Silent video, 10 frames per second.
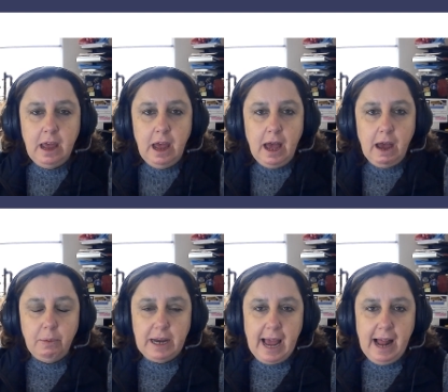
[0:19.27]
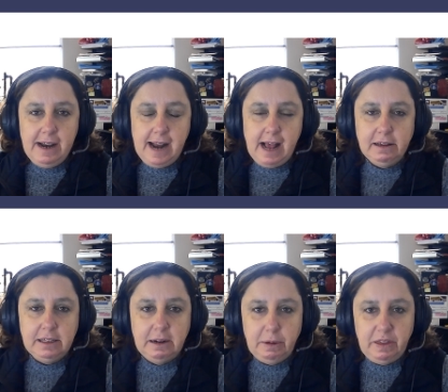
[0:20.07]
Uh, we had an
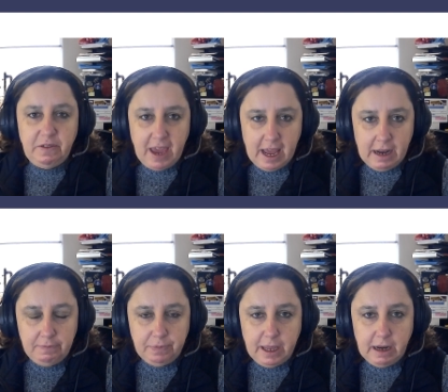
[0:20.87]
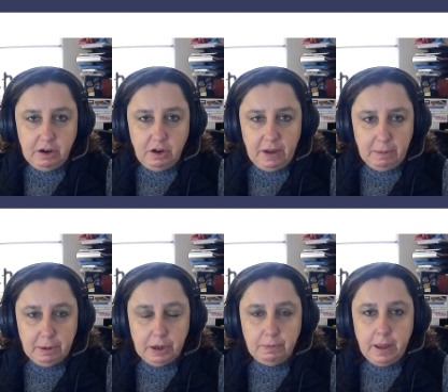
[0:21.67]
accident with the van in
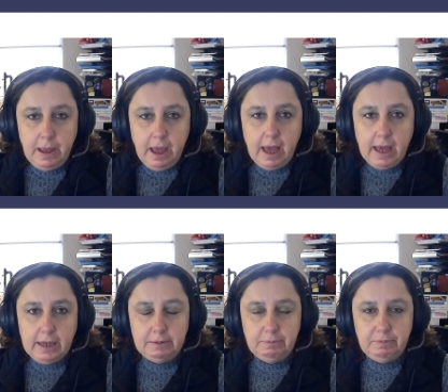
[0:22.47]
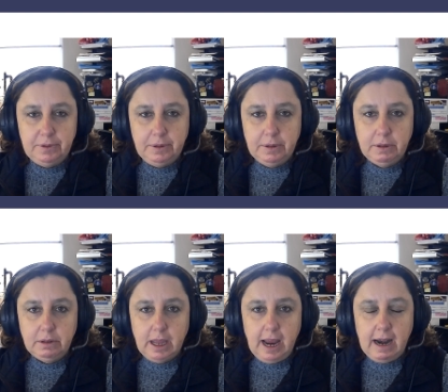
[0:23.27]
November, um,
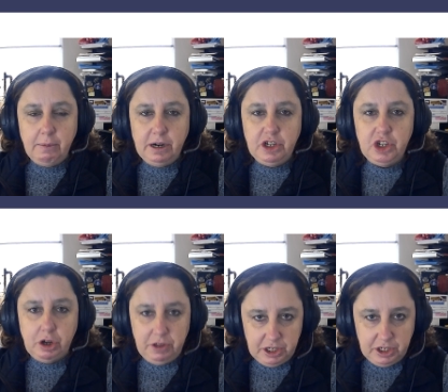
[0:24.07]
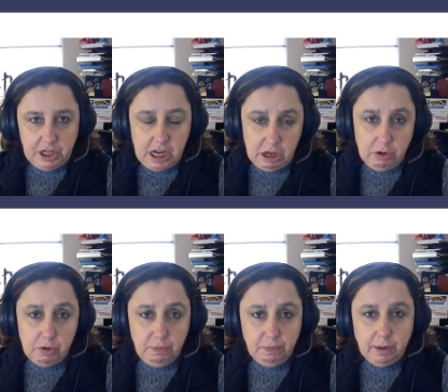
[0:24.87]
and I want to show this to
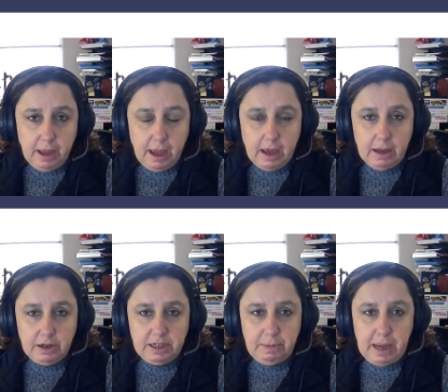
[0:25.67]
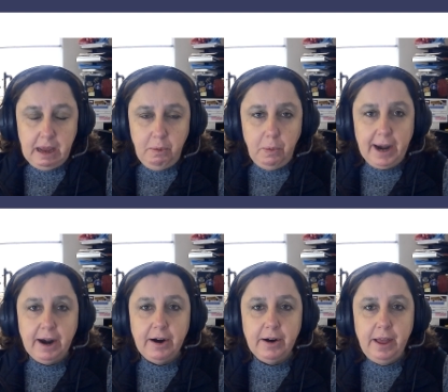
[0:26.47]
you uh, to be
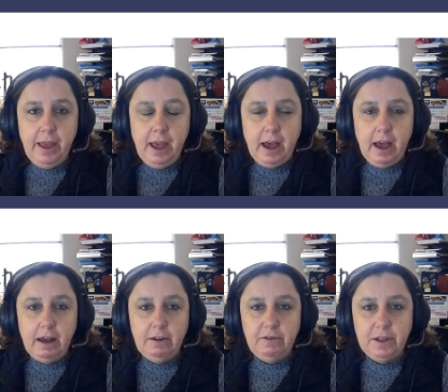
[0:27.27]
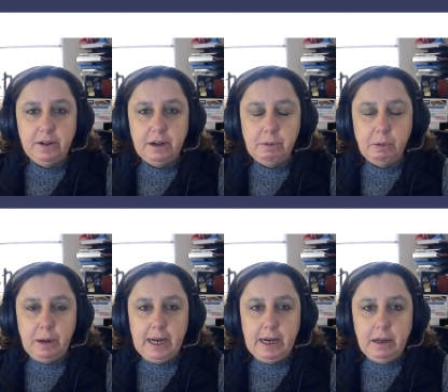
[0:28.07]
aware of, number
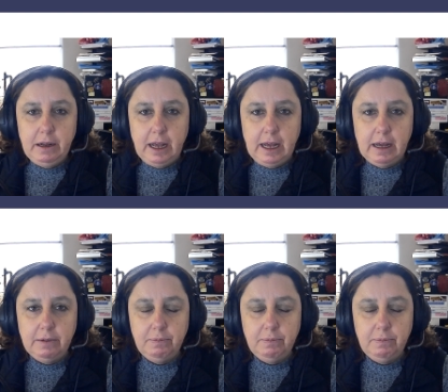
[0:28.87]
one, uh,